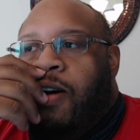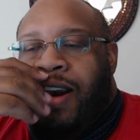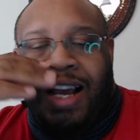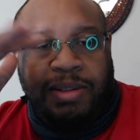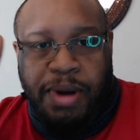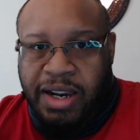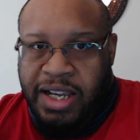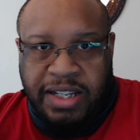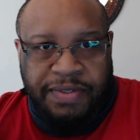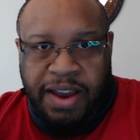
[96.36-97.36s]
That's my
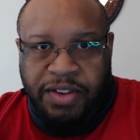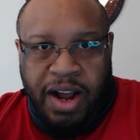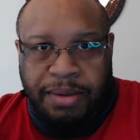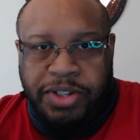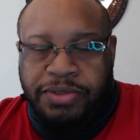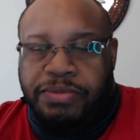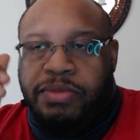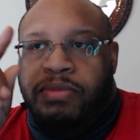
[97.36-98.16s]
least favorite option.